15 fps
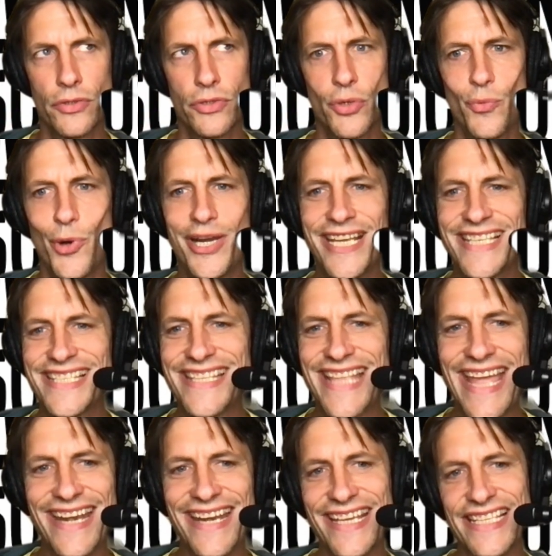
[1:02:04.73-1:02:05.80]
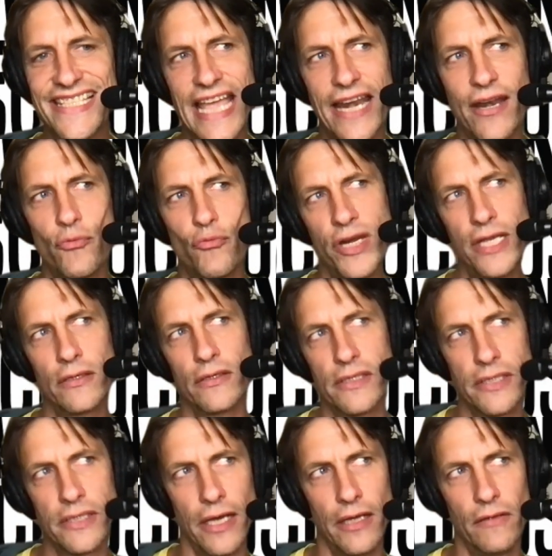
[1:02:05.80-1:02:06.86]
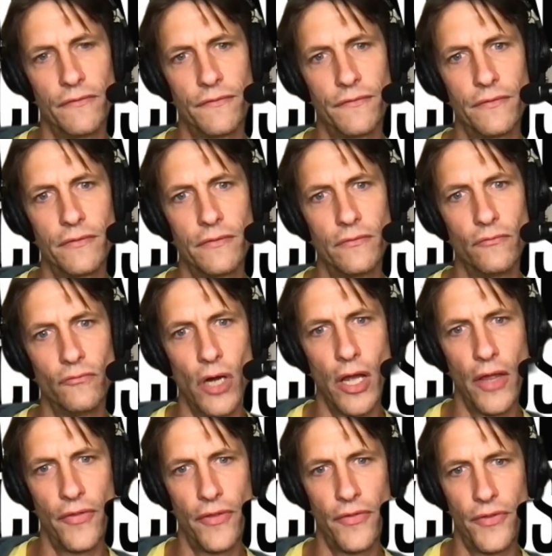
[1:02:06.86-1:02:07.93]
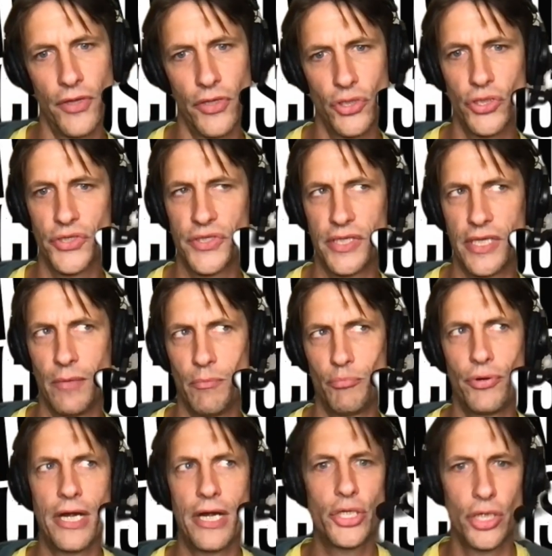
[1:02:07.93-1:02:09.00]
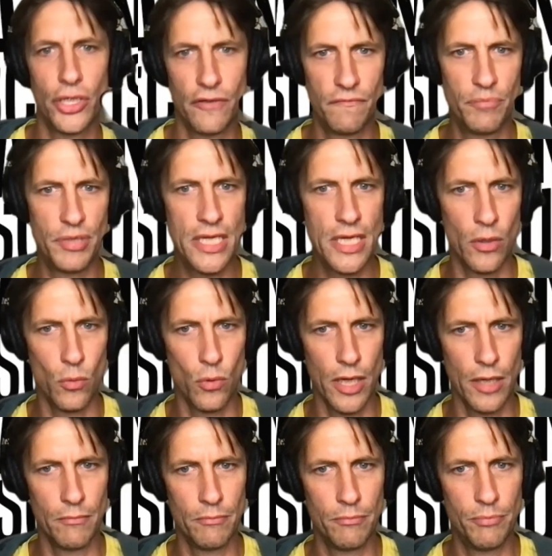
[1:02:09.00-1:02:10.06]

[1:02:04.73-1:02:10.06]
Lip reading: to what extent is that a real self rather than just the impression of being one?